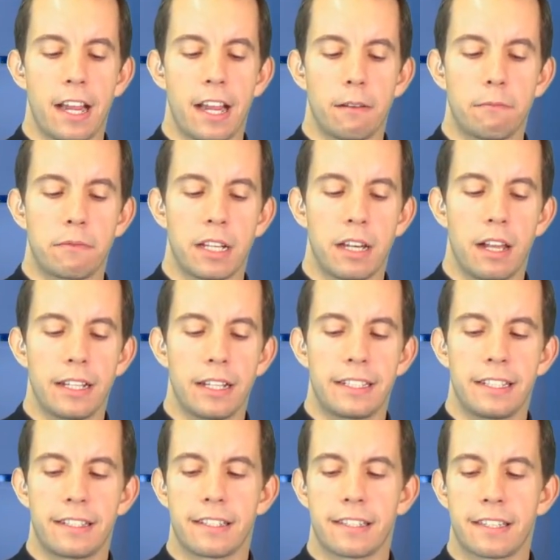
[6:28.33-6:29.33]
I'm
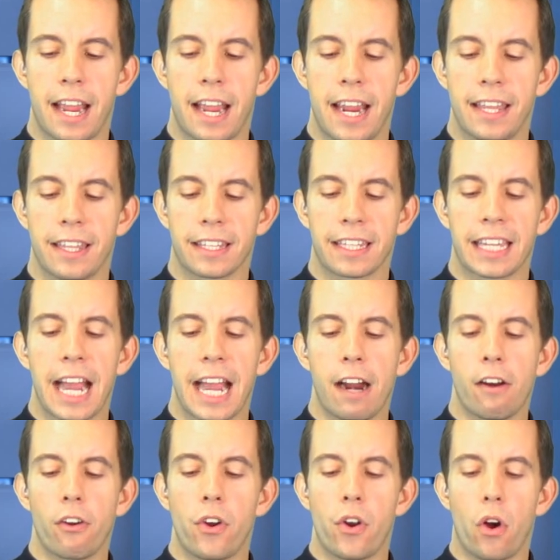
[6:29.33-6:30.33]
delighted to say that
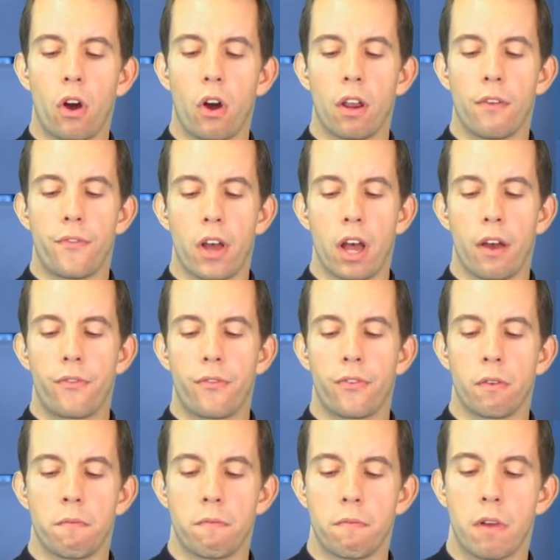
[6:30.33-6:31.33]
Karen Oliver
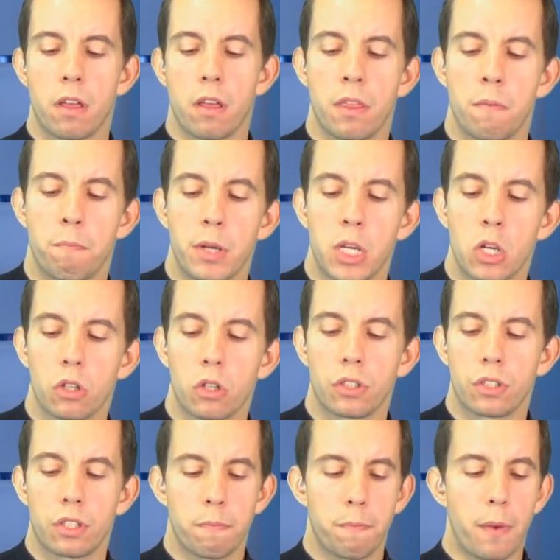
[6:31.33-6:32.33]
from Beyond
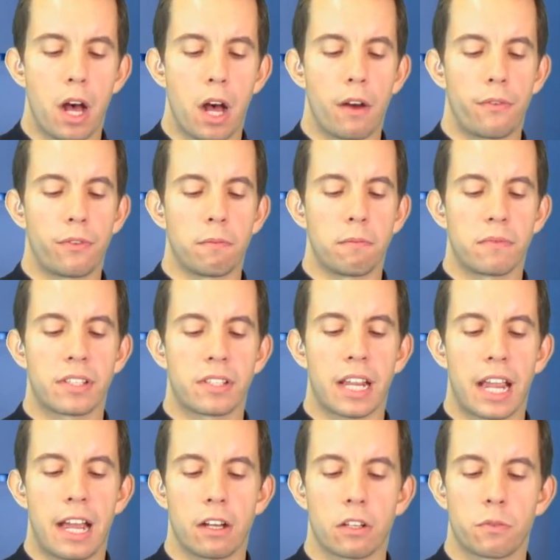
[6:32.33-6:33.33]
the Bathroom
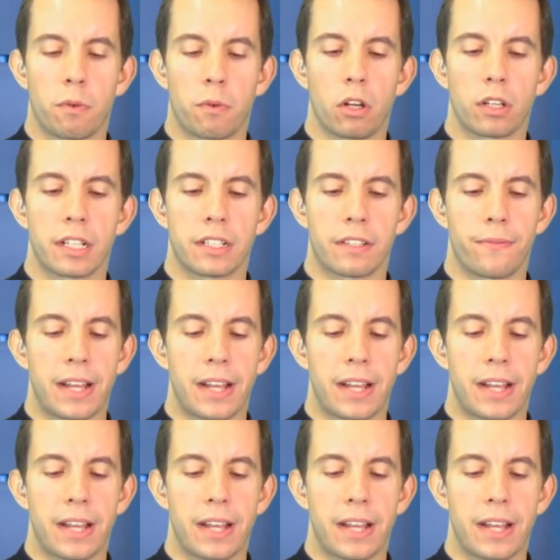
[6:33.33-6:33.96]
Scales blog, it's a